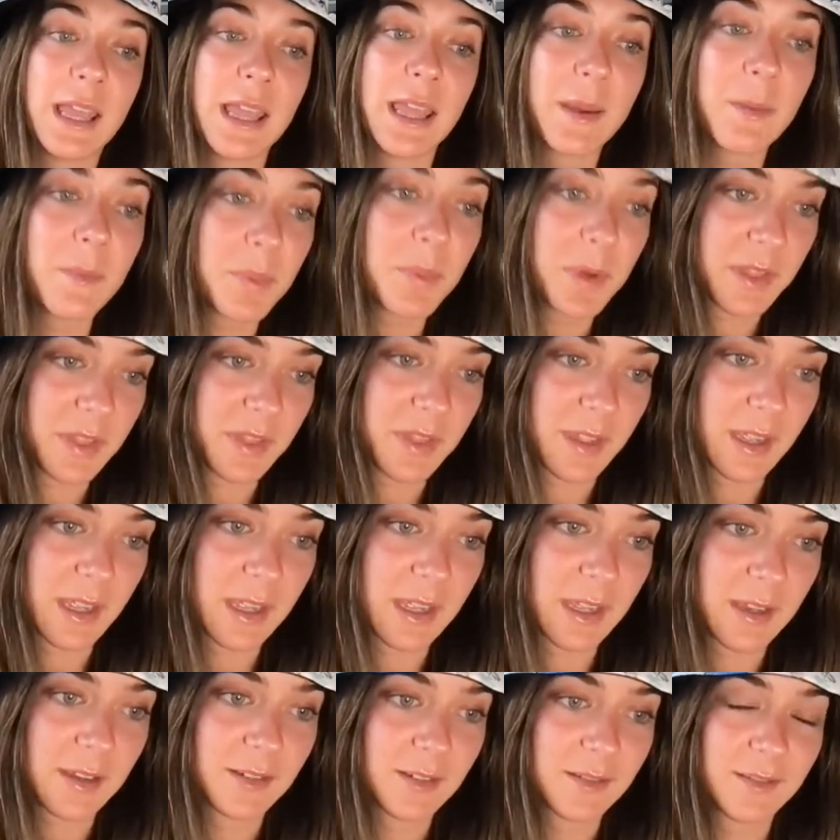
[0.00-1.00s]

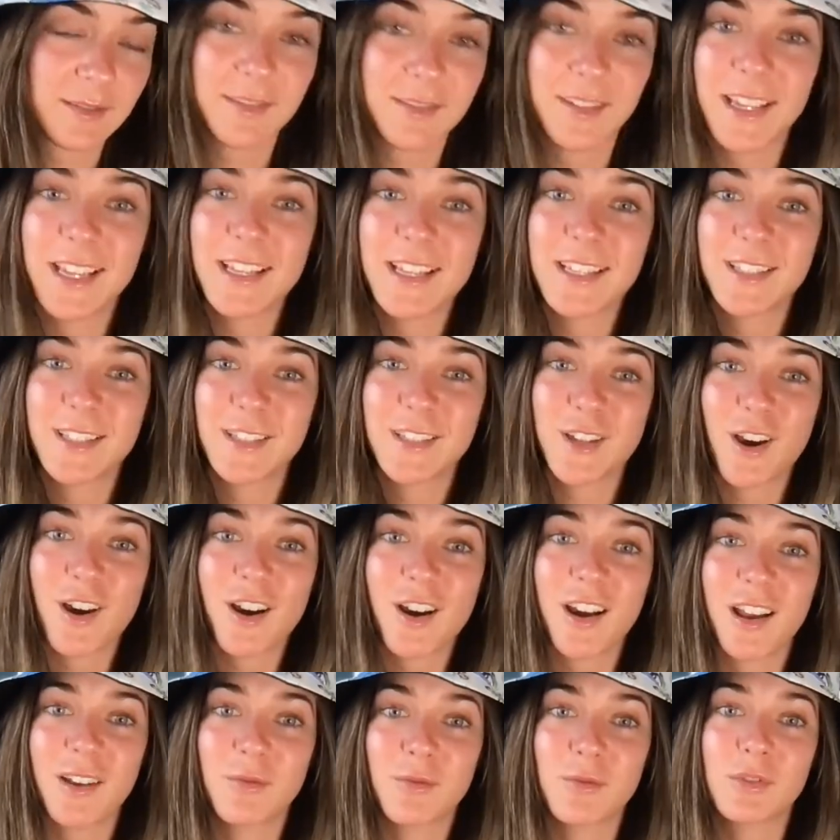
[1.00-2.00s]
empathy is
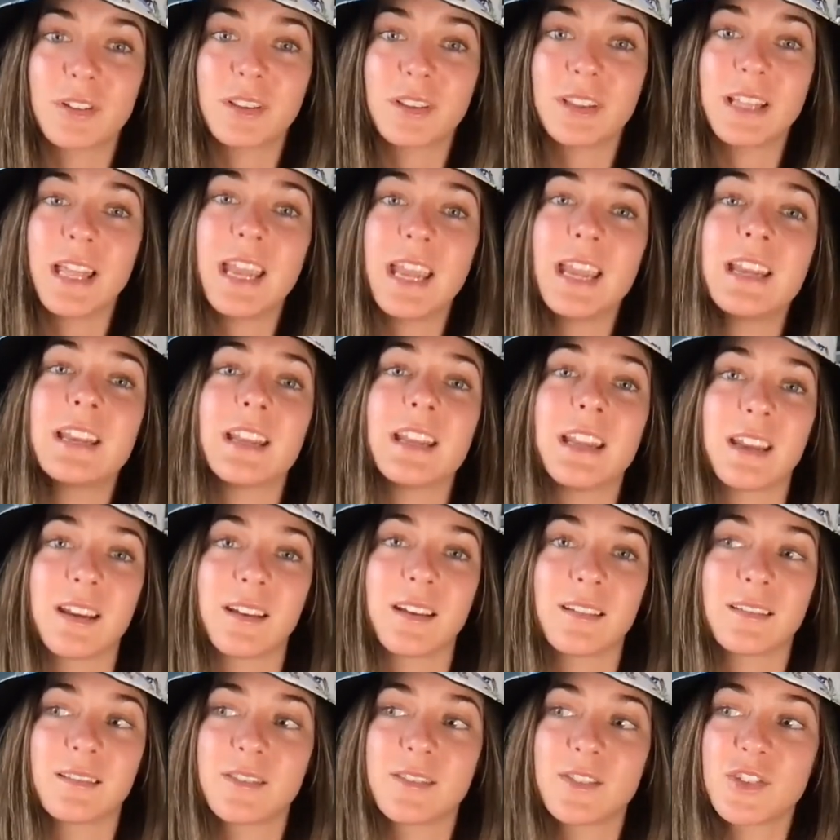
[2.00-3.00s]
not
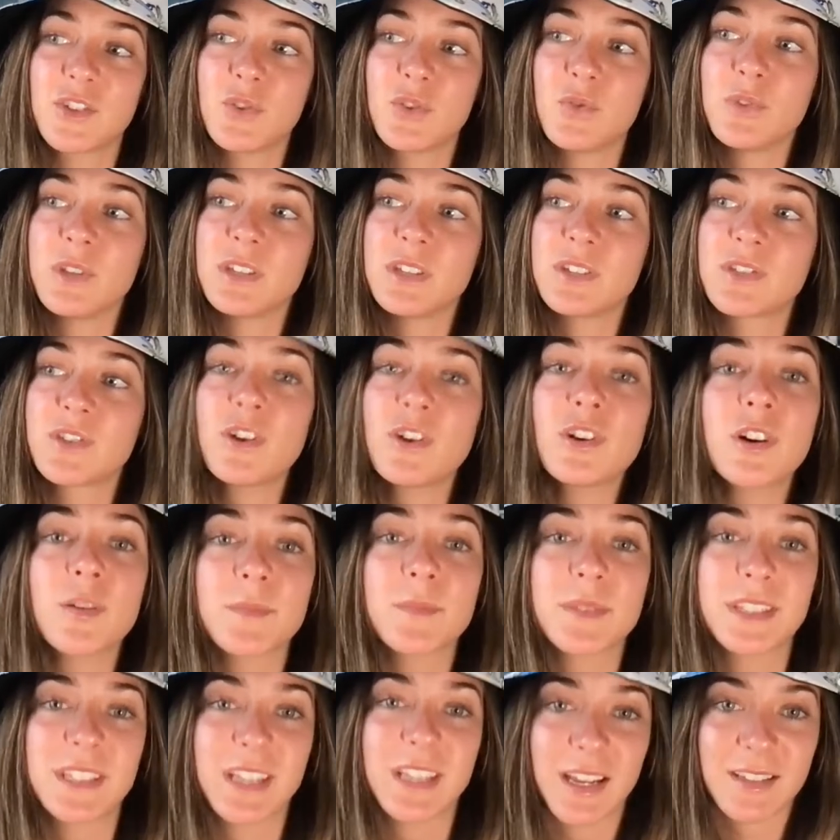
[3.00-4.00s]
relating to the
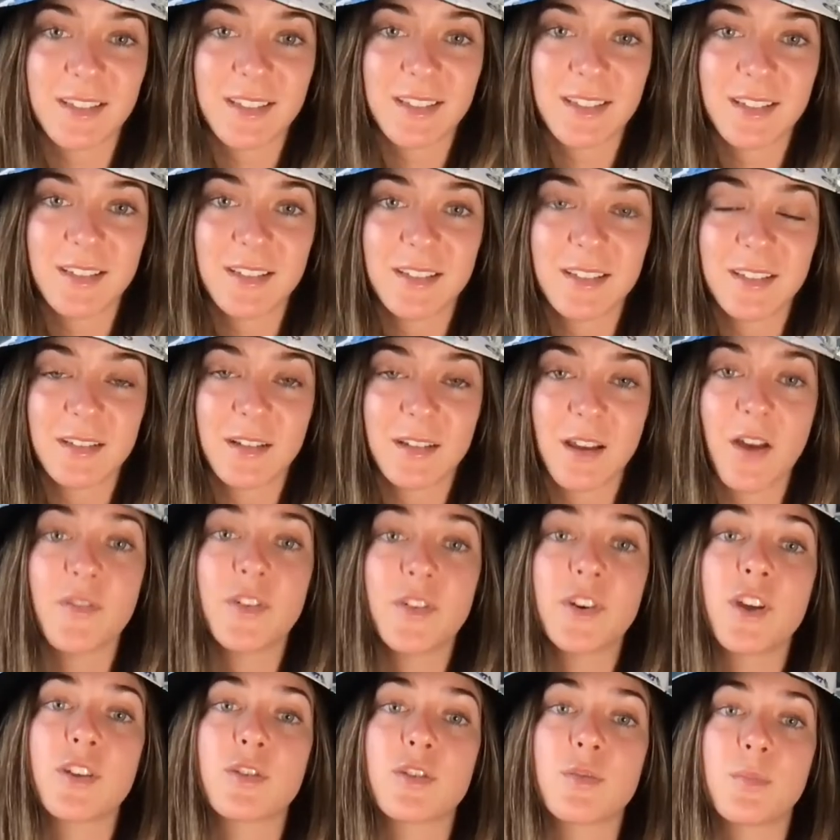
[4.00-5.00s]
circumstances
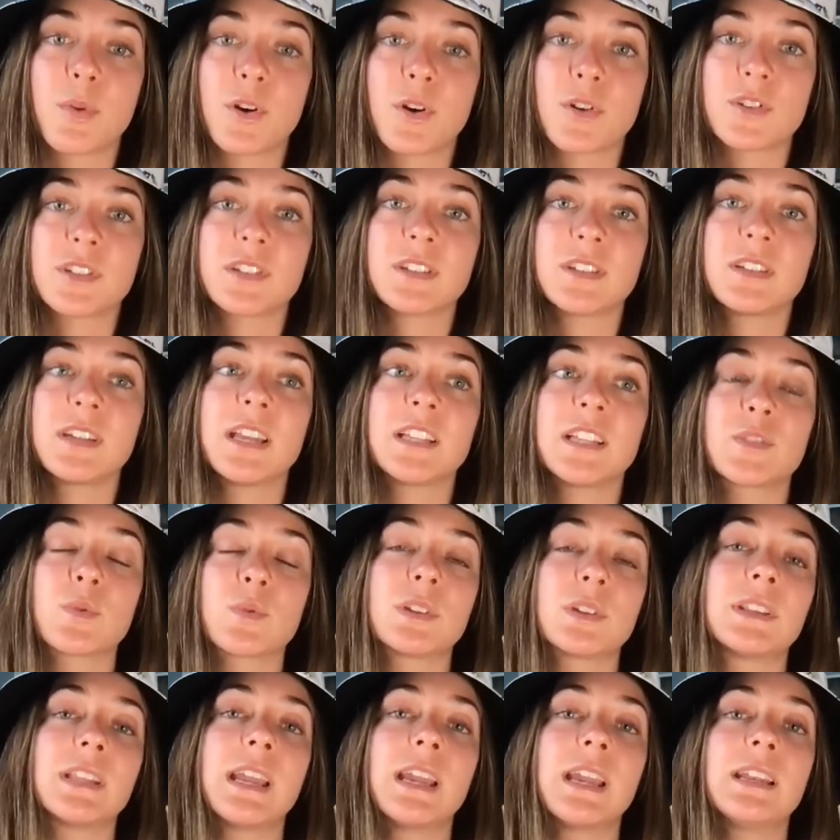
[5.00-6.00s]
of another person. It's
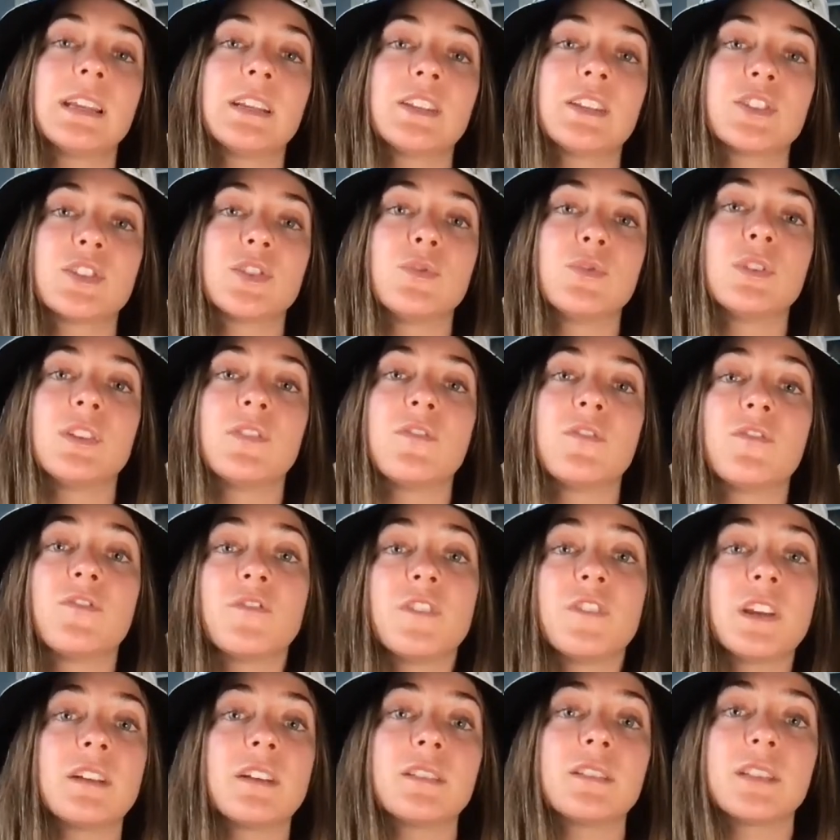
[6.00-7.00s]
relating to the
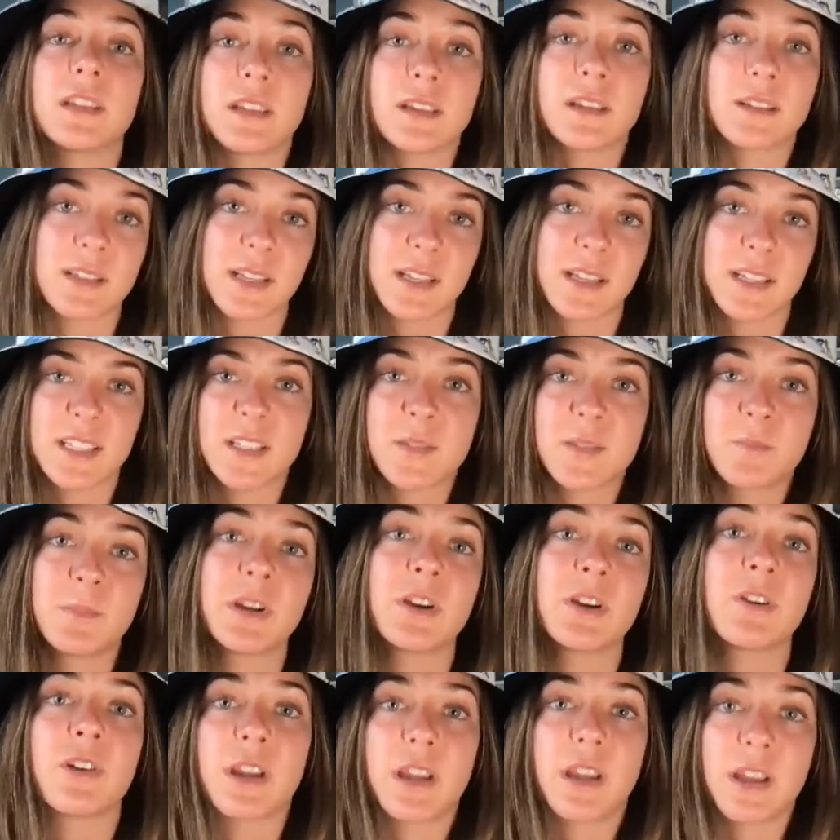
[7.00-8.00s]
feelings
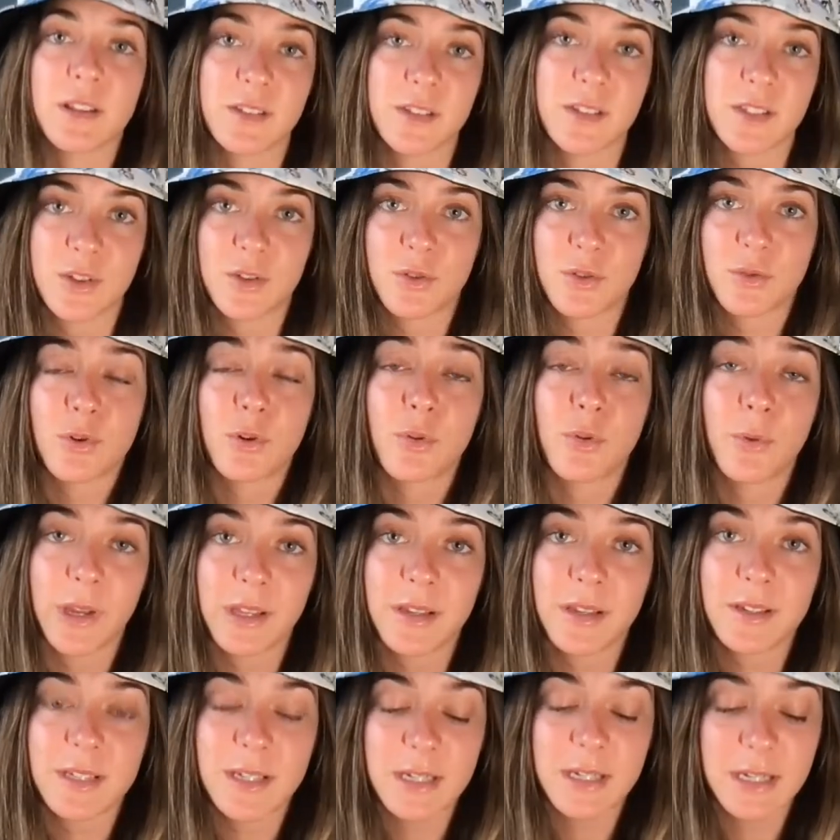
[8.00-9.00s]
experienced through
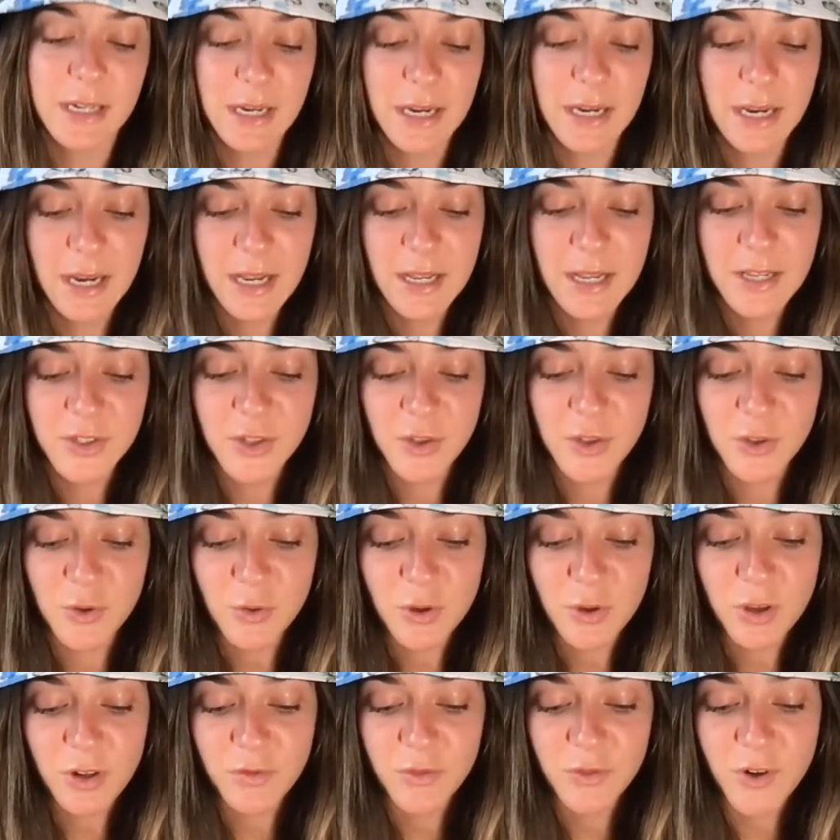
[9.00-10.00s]
it. So
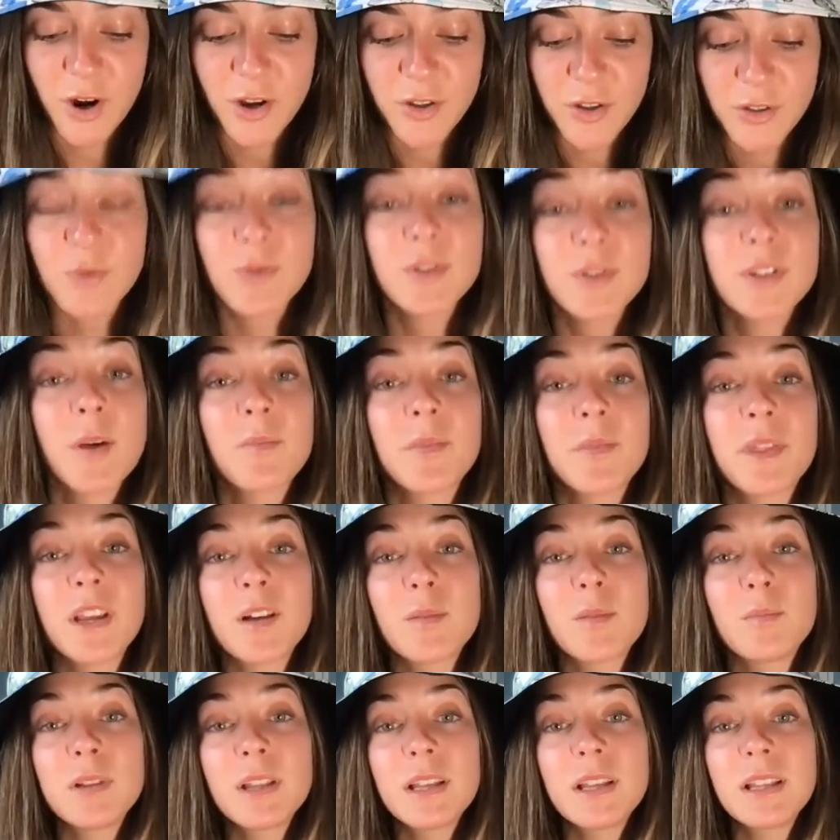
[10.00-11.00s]
you could have gone through something
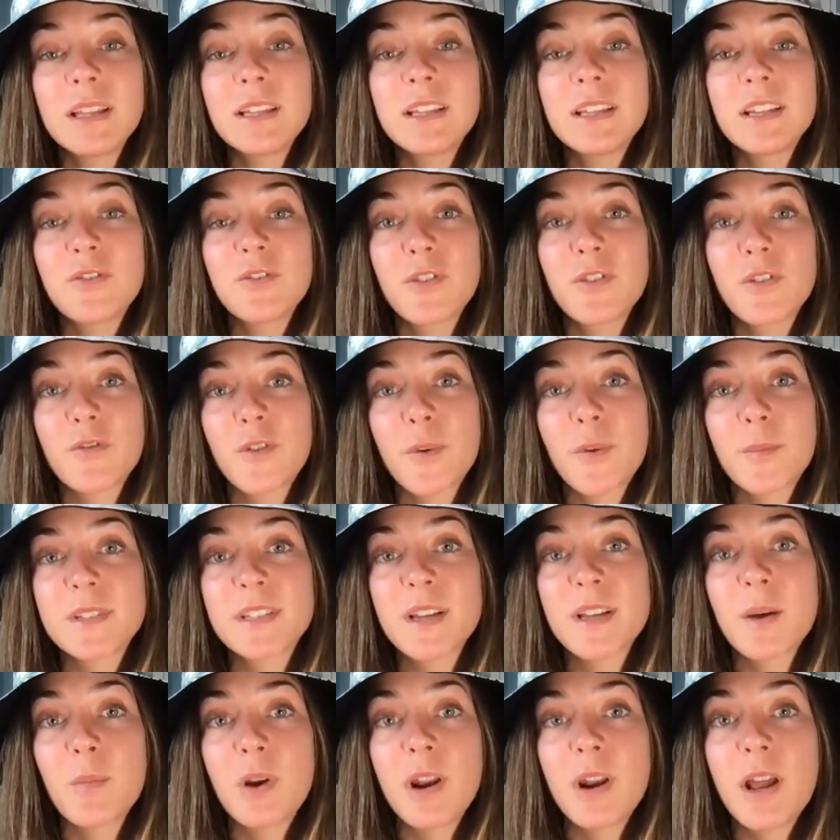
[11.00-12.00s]
completely different from
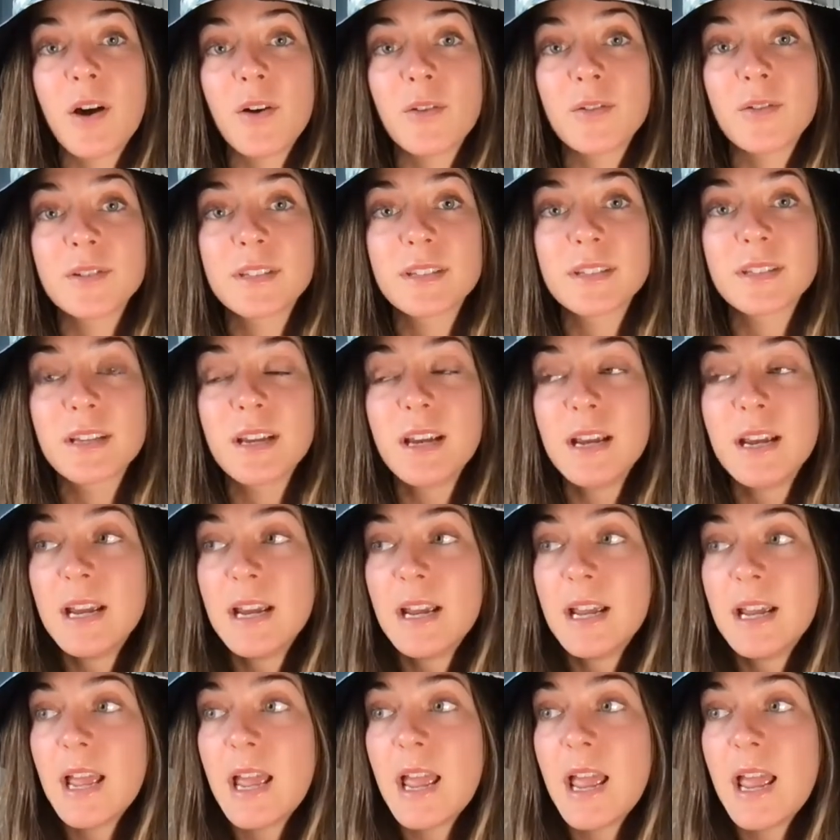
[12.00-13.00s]
someone else,
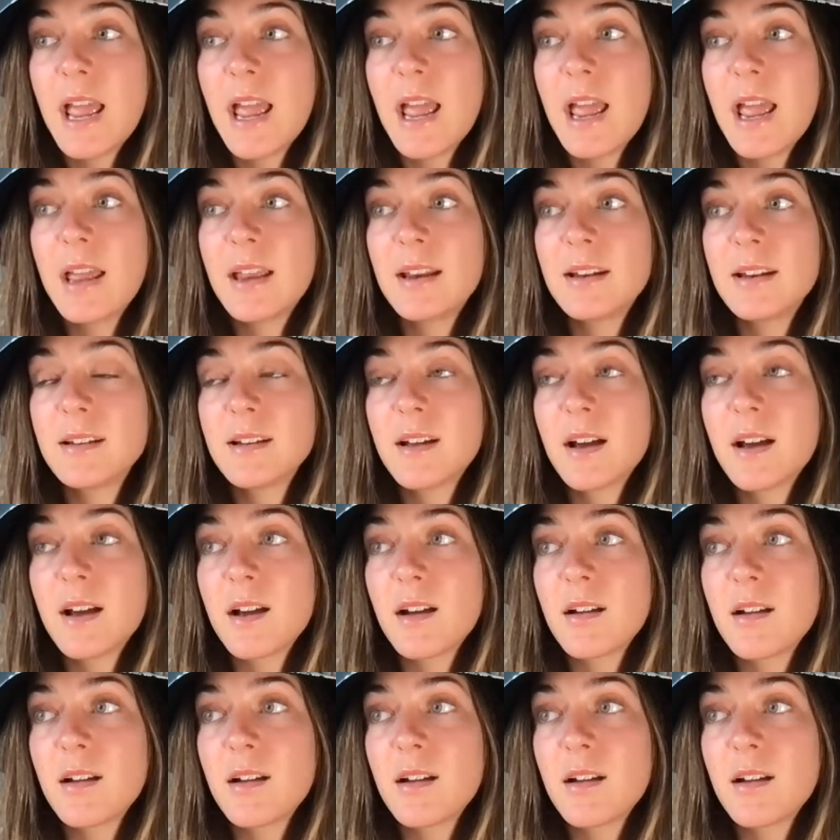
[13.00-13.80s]
and